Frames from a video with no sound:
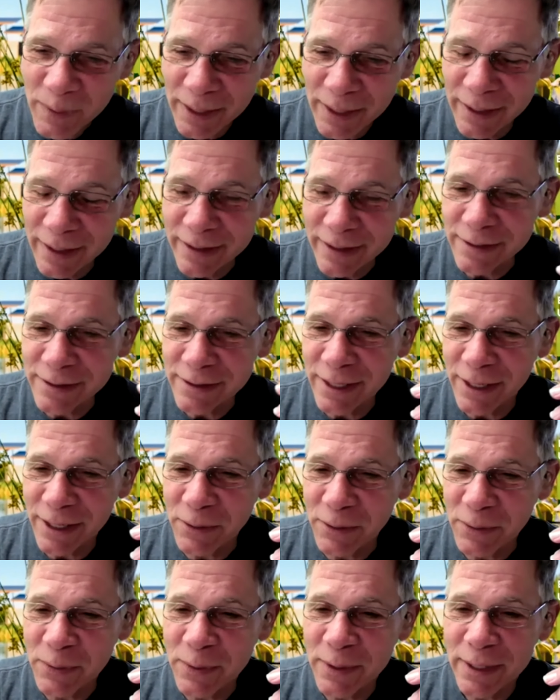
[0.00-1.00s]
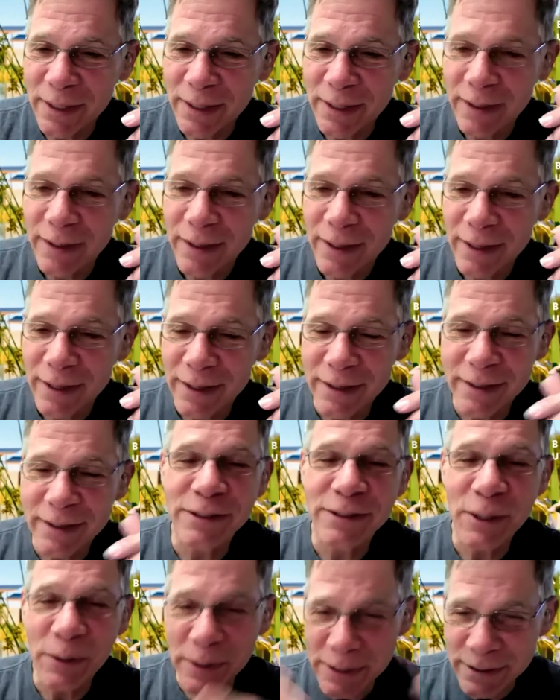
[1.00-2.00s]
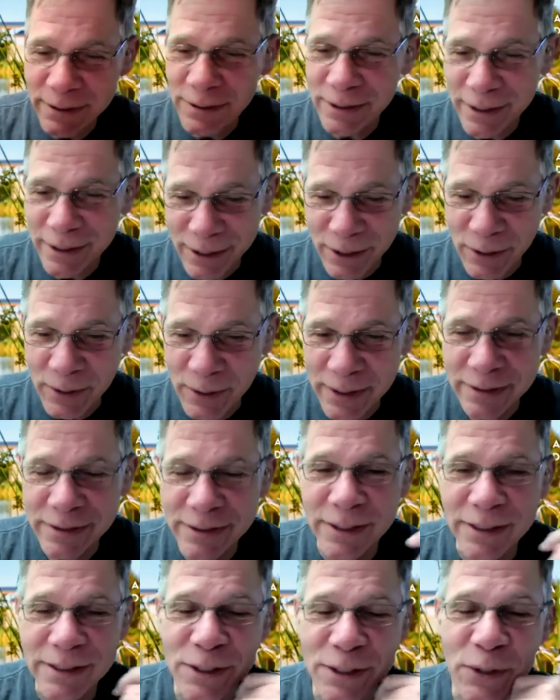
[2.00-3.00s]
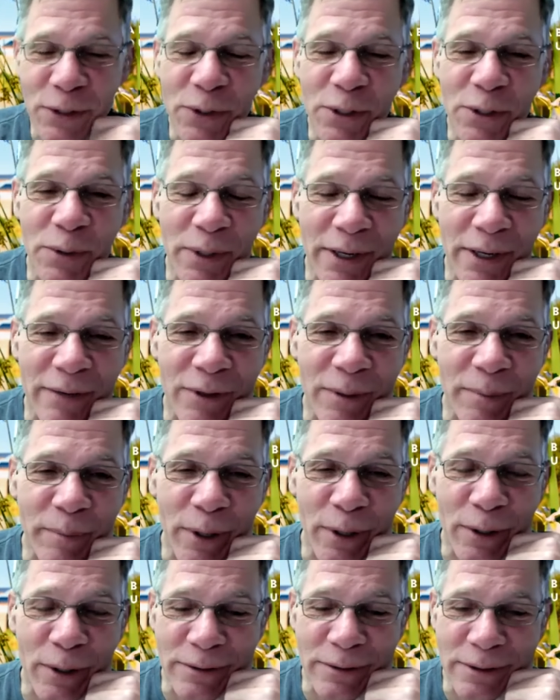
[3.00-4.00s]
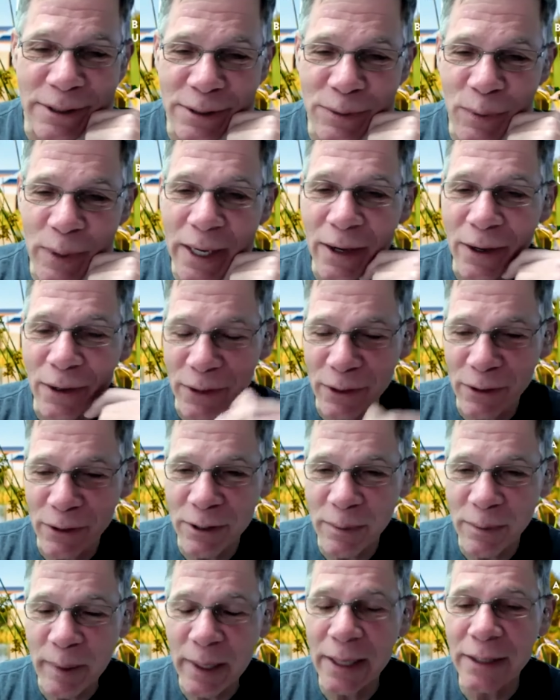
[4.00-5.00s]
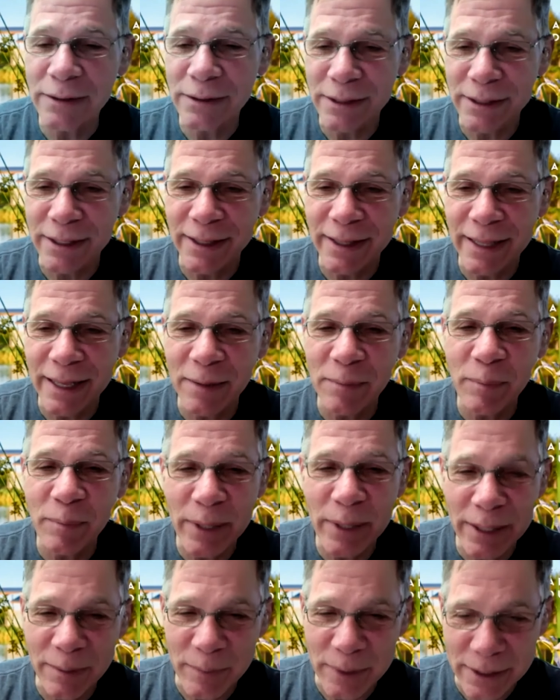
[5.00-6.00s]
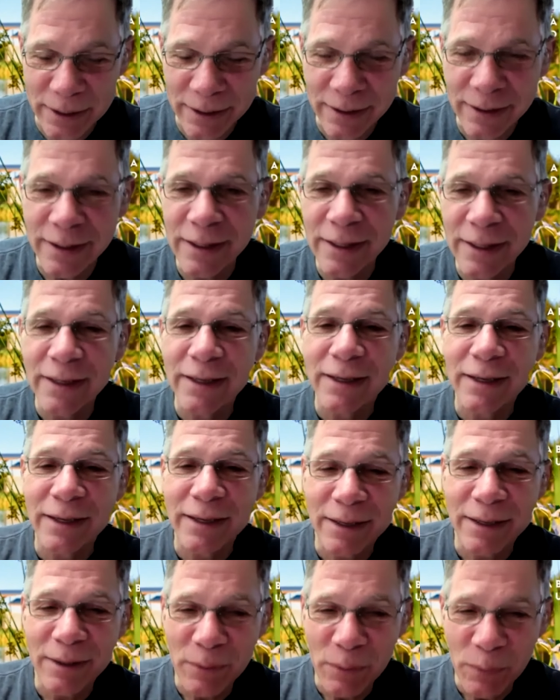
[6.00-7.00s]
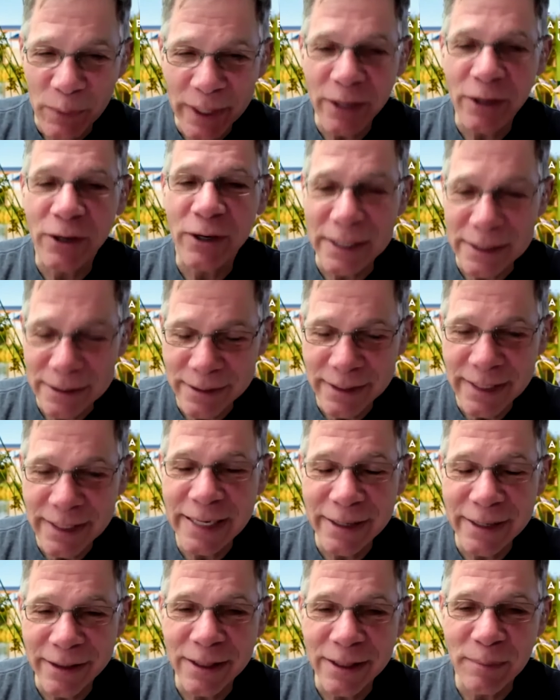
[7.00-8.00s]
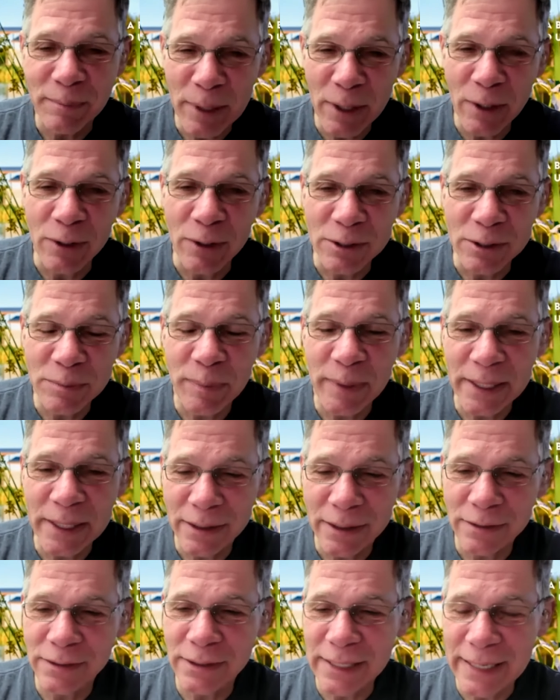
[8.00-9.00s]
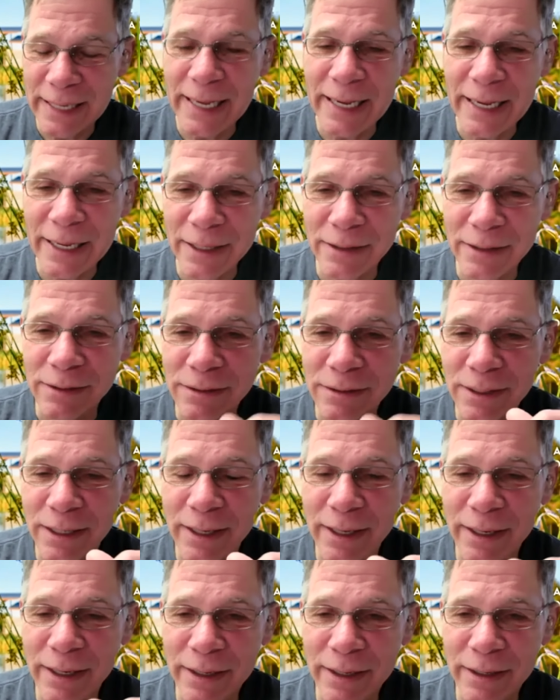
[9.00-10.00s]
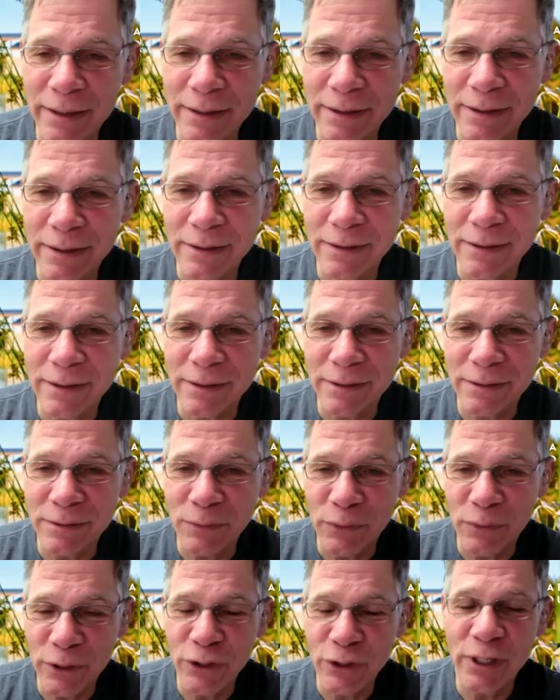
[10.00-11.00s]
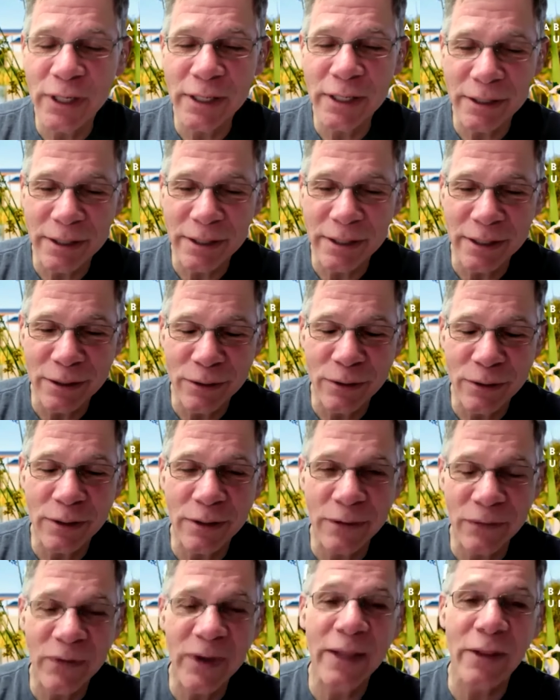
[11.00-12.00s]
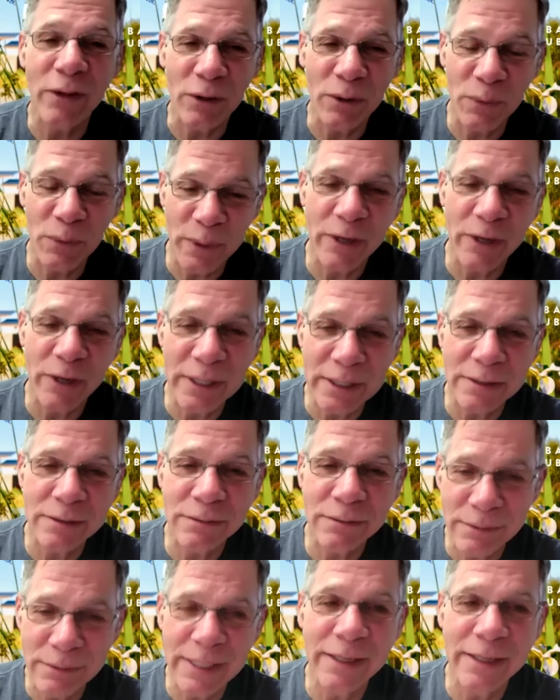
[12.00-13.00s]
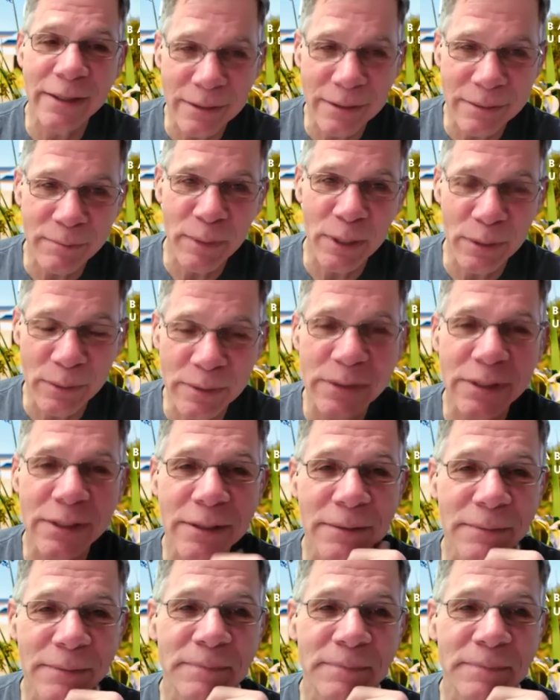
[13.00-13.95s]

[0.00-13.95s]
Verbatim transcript: And so, so it's, you know, it's, it's true of the birds as well. They're depositing that pigment where it's needed the most because it adds a, the rigidity to the feather where it's needed most.